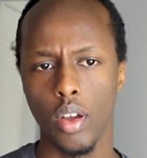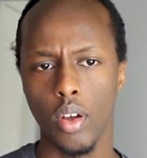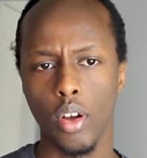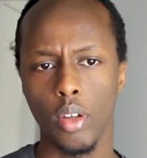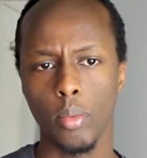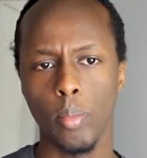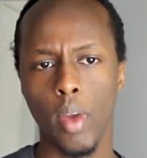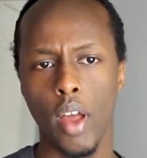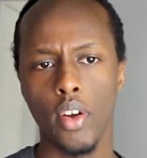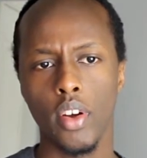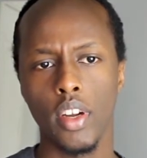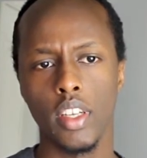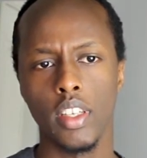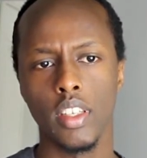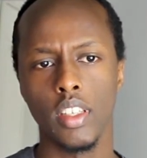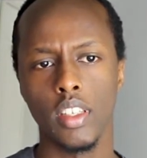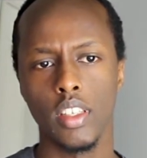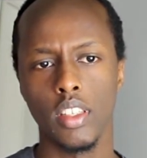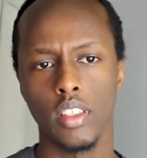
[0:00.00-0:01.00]
got
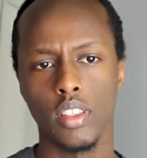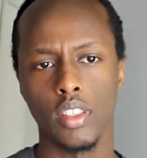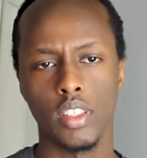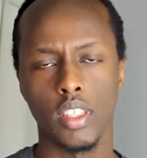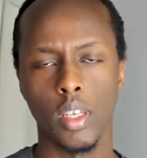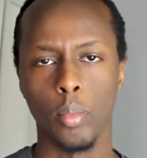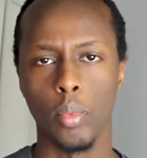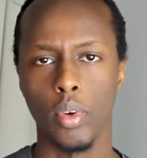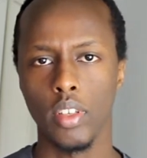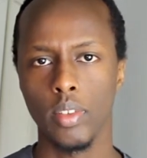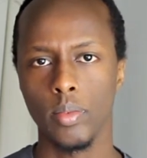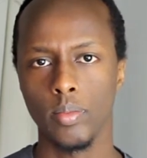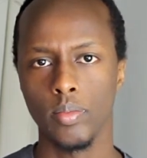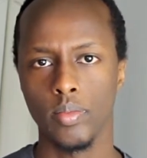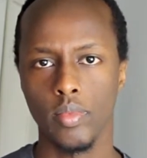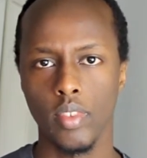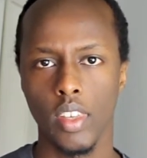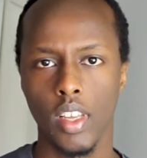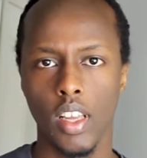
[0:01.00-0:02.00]
married to someone
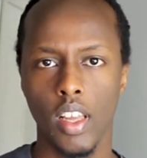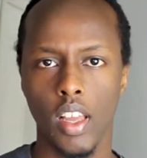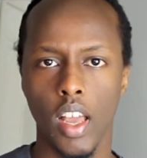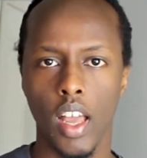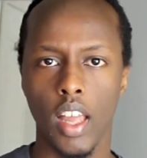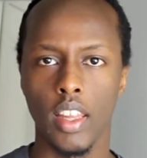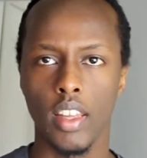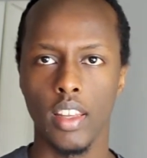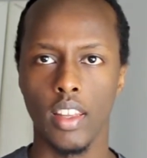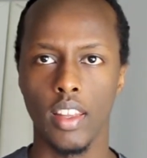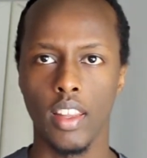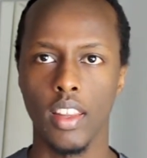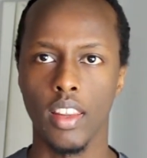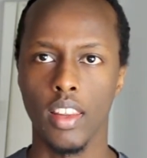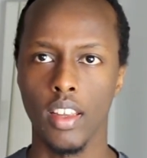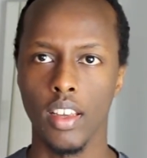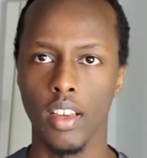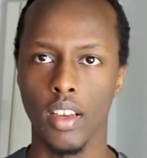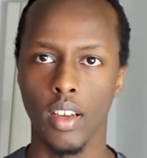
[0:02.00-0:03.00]
and
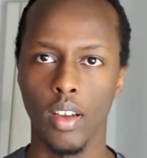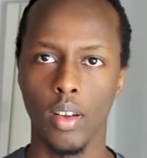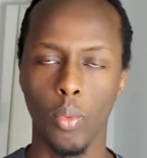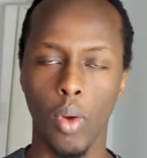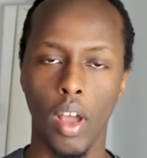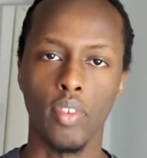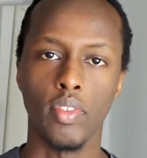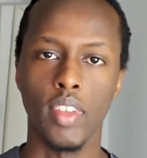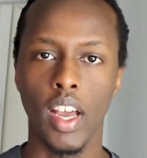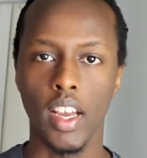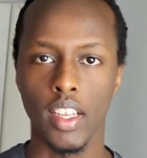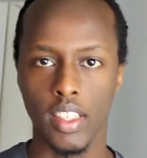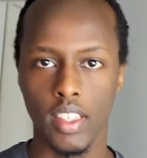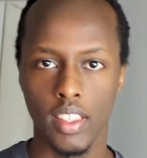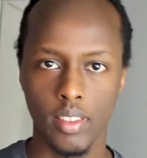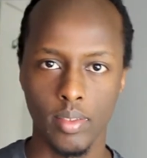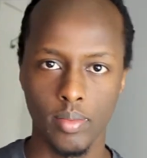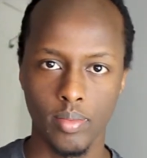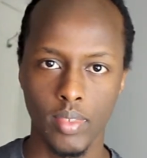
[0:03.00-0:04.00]
the wife died.
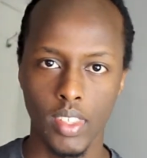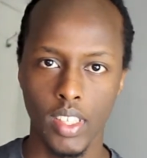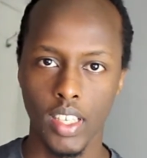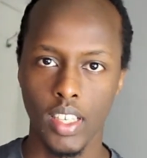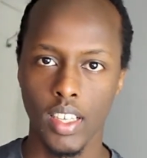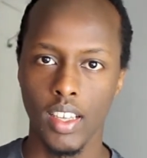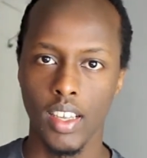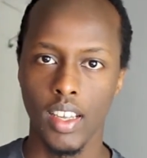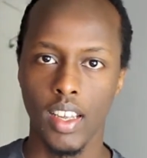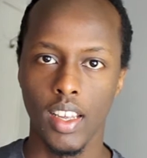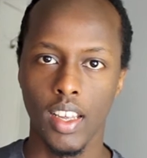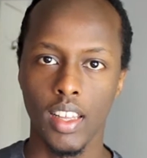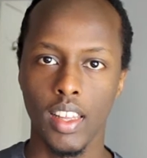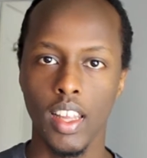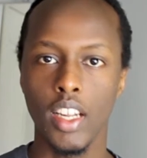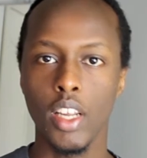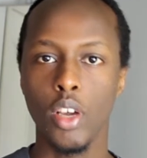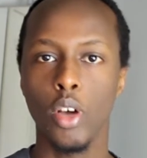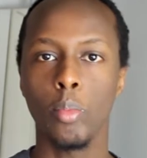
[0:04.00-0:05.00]

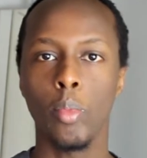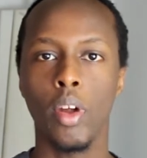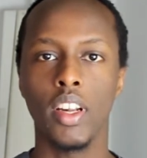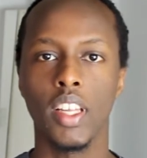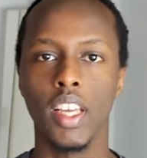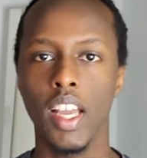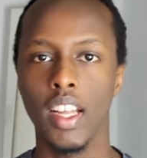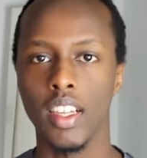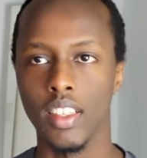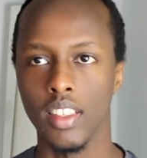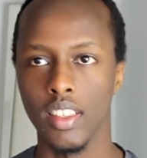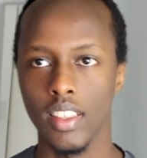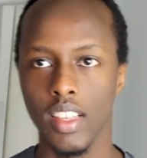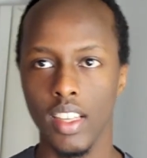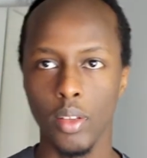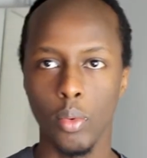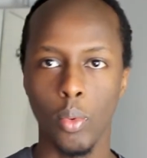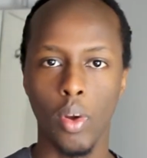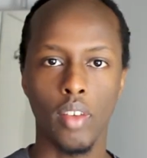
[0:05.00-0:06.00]
Then he got married again.
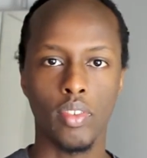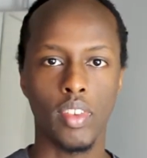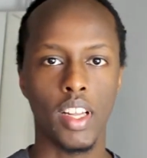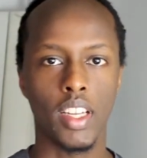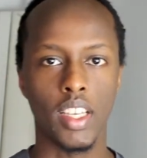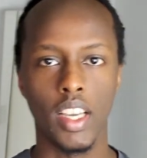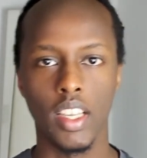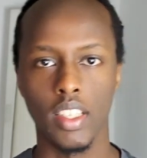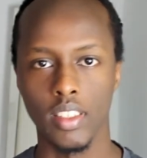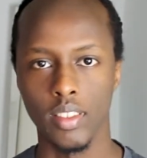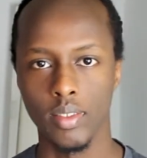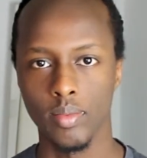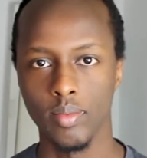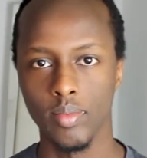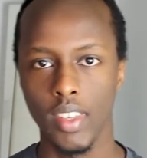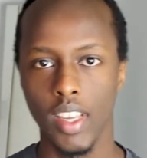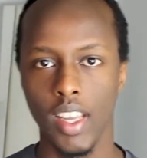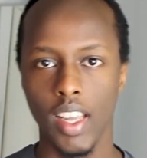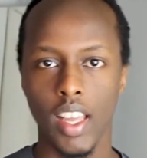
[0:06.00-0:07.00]
Then the wife died again.
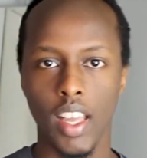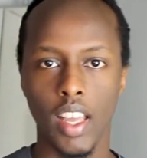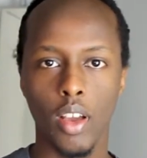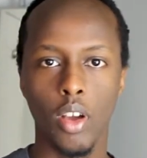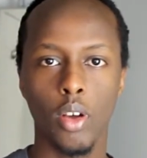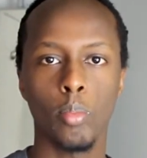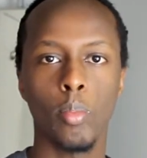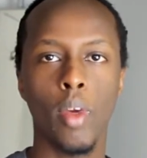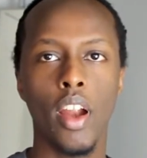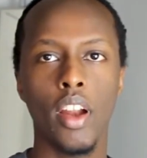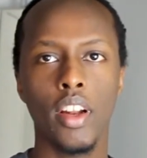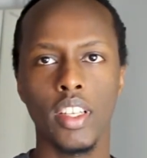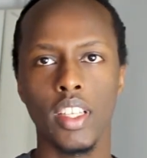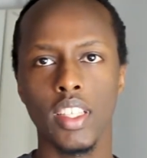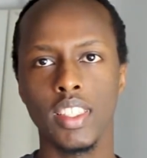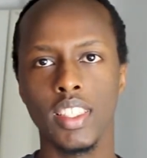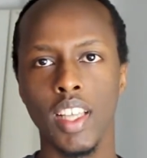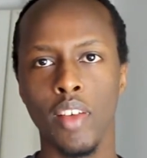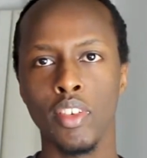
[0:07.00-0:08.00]
He got
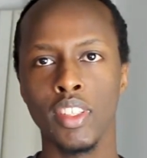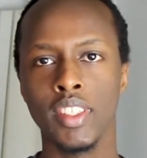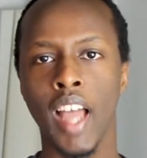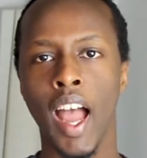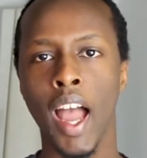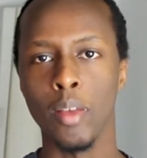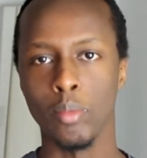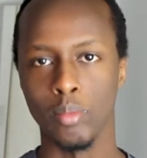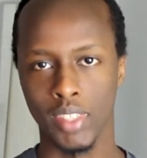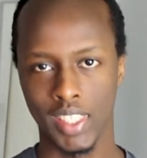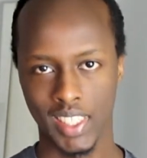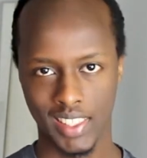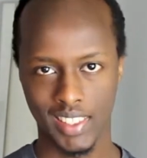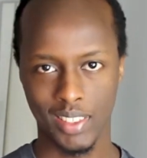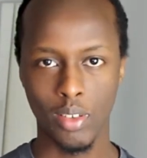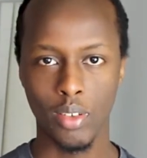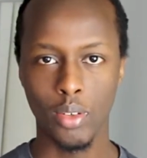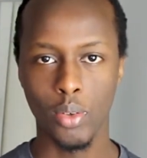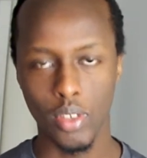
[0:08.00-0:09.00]
married 7 times.
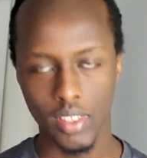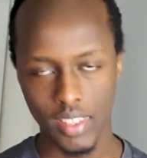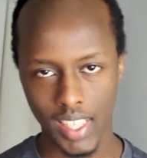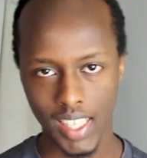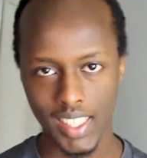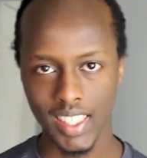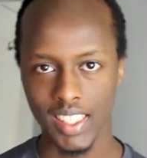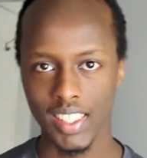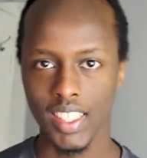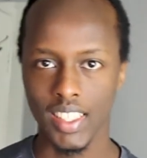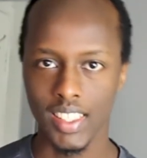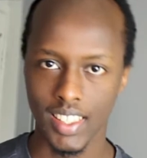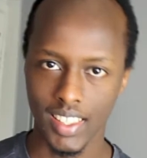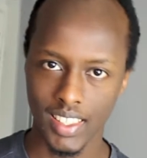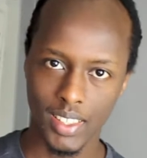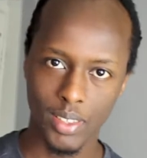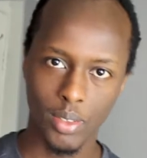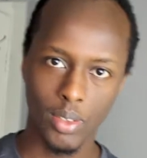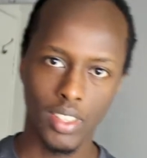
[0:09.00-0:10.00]
They were testing
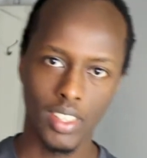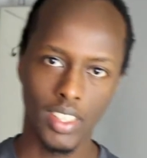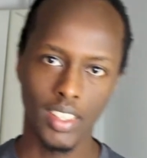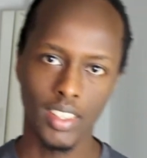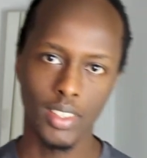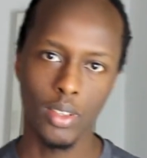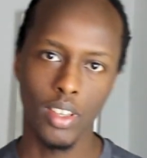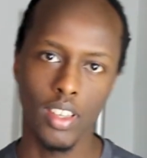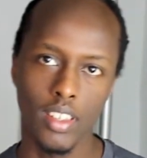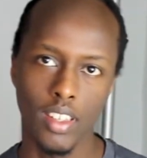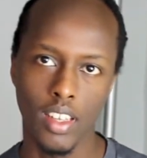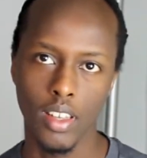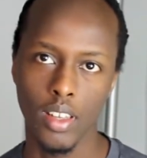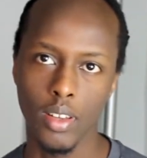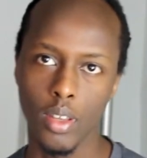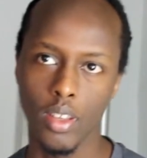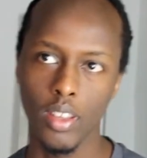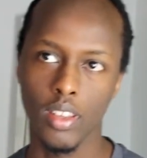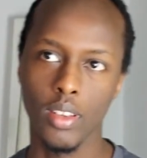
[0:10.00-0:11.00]
Jesus. So
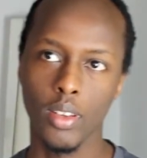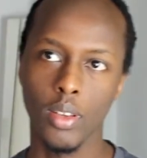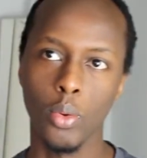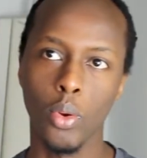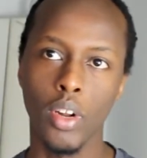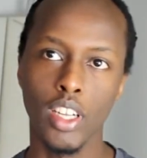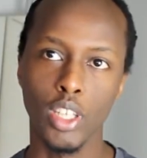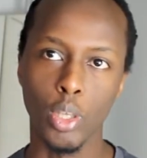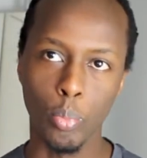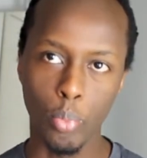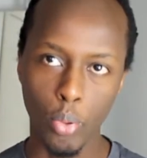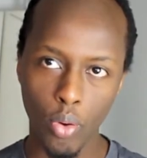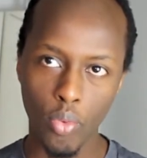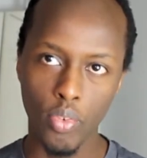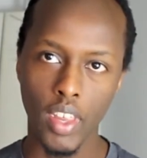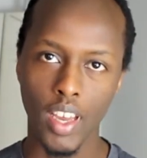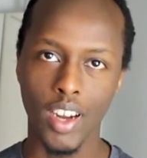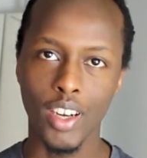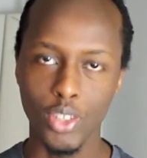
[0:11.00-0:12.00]
they wanted to
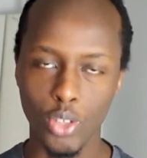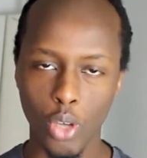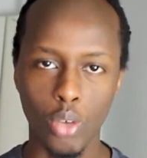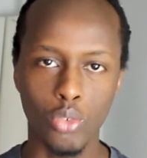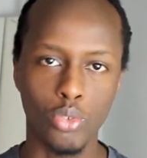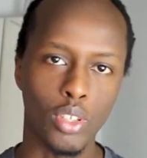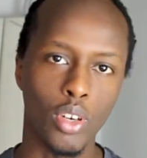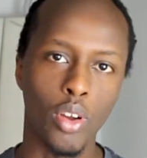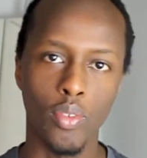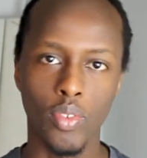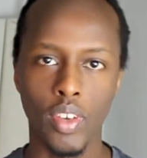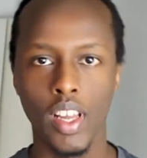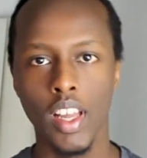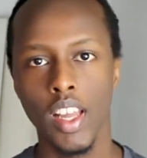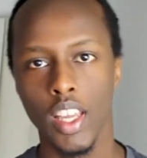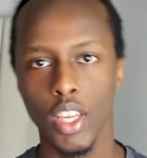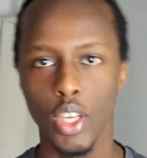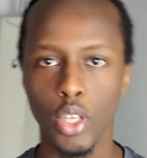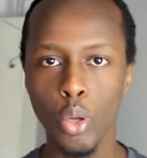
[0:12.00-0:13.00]
prove their doctrine of,
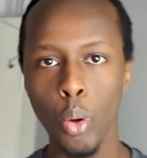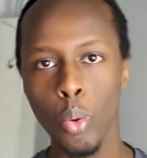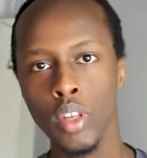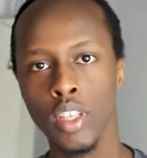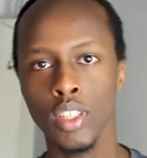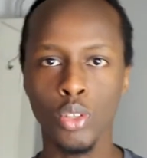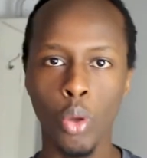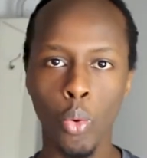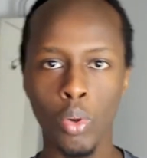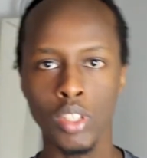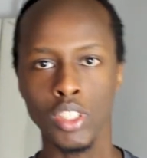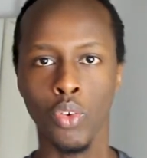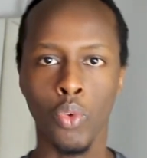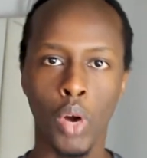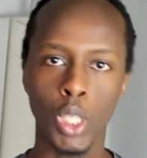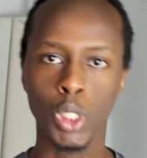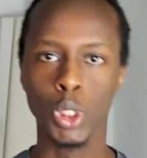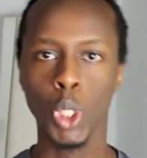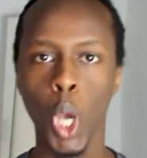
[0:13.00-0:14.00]
you know, there's no
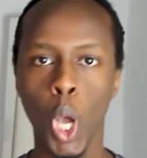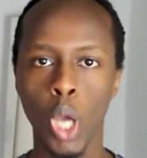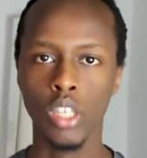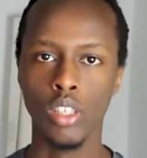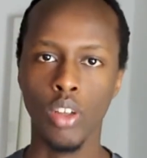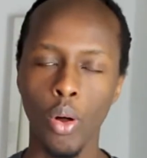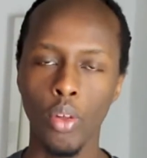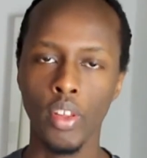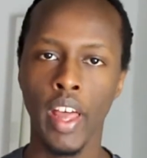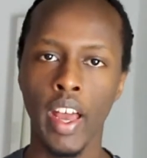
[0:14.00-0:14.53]
resurrection and all